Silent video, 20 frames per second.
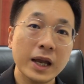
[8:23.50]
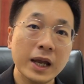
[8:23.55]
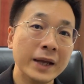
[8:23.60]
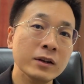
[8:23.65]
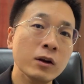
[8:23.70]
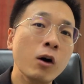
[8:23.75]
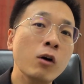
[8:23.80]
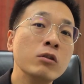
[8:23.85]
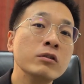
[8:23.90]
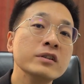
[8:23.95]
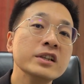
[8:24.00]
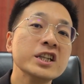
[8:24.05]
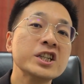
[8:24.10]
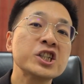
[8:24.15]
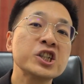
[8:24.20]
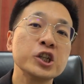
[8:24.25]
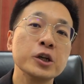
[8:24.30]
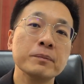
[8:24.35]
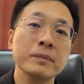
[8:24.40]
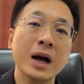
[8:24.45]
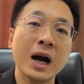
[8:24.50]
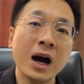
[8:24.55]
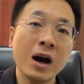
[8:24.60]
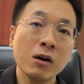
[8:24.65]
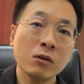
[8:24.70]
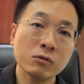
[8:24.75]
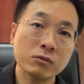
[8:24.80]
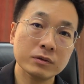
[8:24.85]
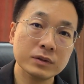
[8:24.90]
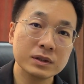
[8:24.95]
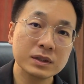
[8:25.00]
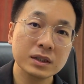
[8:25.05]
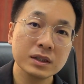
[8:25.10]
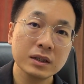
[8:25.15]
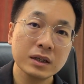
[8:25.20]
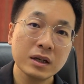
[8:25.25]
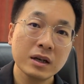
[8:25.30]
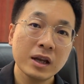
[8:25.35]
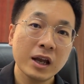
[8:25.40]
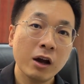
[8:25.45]
and only ship out,
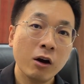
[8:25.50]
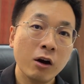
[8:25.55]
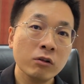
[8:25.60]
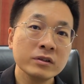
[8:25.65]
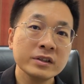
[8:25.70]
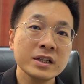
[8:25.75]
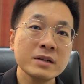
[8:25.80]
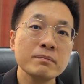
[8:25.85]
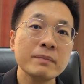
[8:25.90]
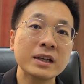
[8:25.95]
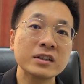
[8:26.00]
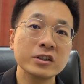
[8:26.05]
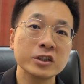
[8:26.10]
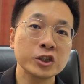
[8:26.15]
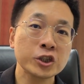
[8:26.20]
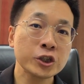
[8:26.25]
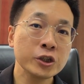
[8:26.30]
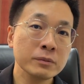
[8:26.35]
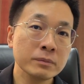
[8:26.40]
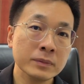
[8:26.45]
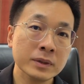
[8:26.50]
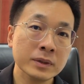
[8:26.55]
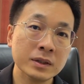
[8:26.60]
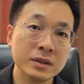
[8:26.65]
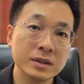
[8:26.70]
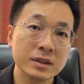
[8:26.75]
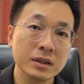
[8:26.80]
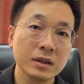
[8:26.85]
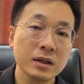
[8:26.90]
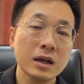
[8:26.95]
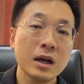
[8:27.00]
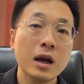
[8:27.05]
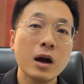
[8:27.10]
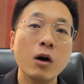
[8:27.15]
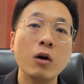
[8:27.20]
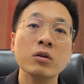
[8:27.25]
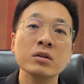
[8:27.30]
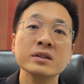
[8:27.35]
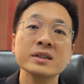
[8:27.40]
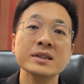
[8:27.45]
only make the shipment
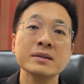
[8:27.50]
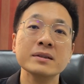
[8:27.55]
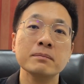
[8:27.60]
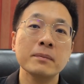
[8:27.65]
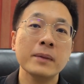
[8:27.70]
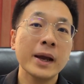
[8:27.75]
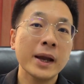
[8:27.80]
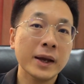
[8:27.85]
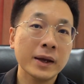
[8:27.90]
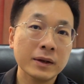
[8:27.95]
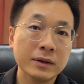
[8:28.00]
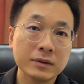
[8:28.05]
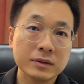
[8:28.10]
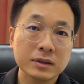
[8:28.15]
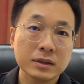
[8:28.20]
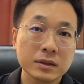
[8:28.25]
on demand.